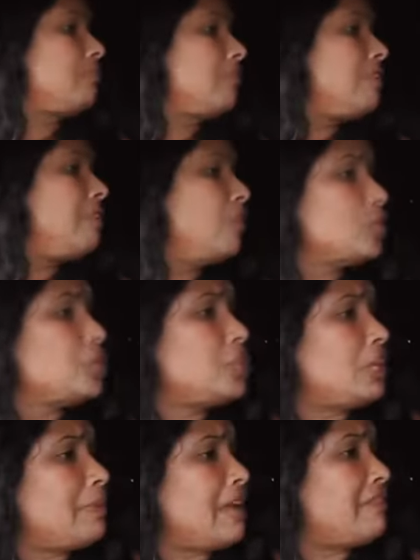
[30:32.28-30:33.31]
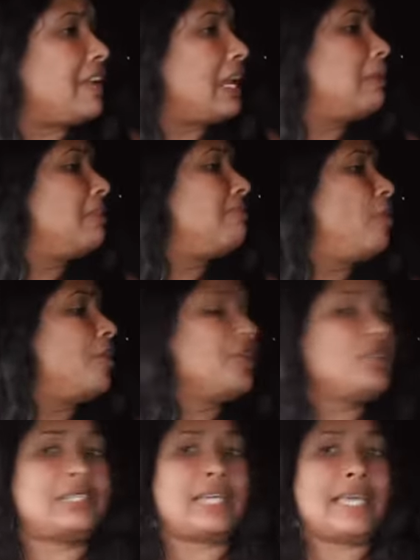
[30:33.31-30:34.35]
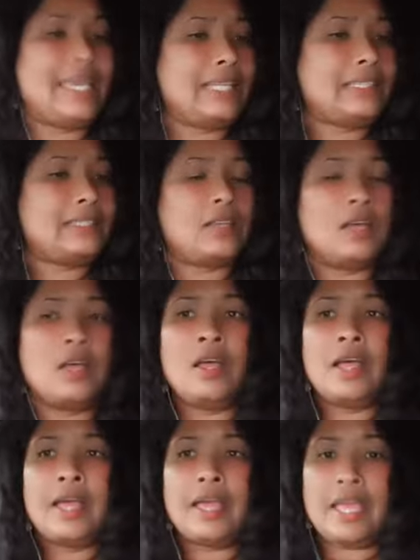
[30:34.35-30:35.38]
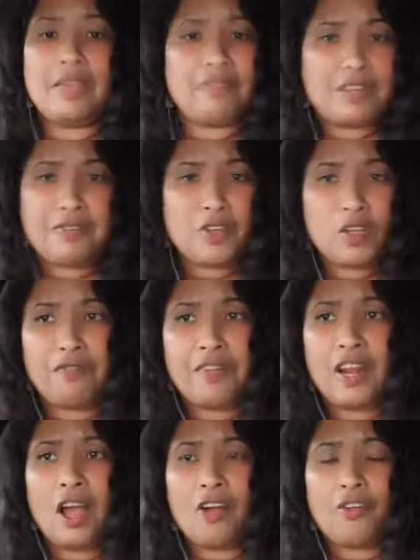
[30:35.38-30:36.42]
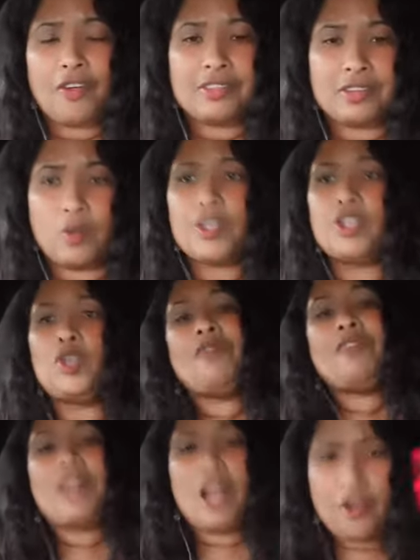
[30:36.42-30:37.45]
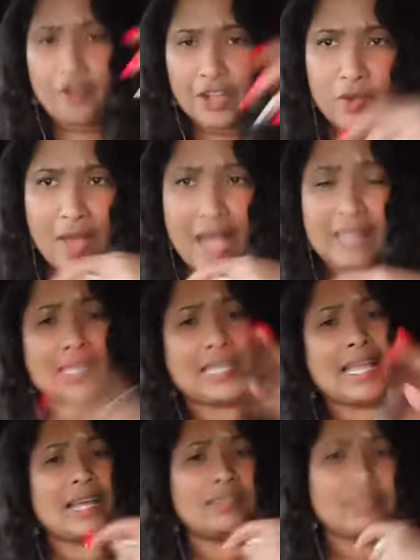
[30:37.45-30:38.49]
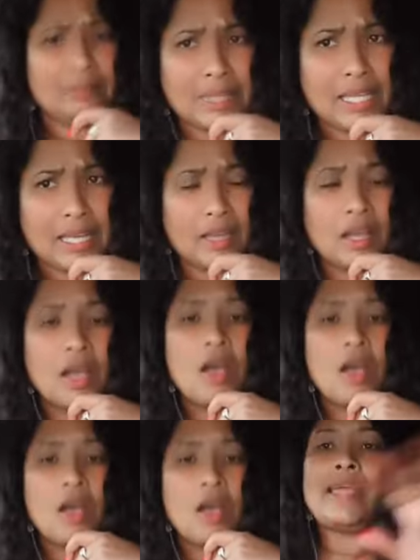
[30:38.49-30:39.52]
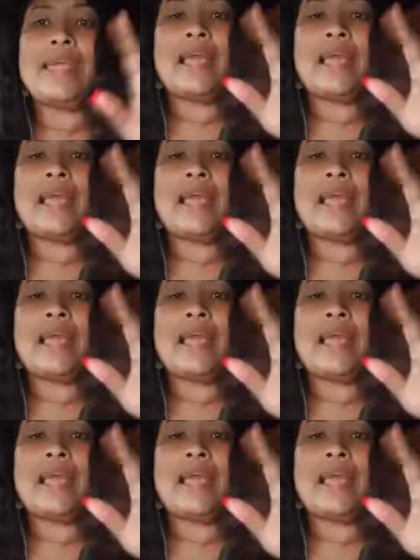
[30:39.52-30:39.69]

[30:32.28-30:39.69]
food should be available for you to eat, even if you don't feel hungry. So when you do feel hungry and you ask, can I get something? Okay, yeah,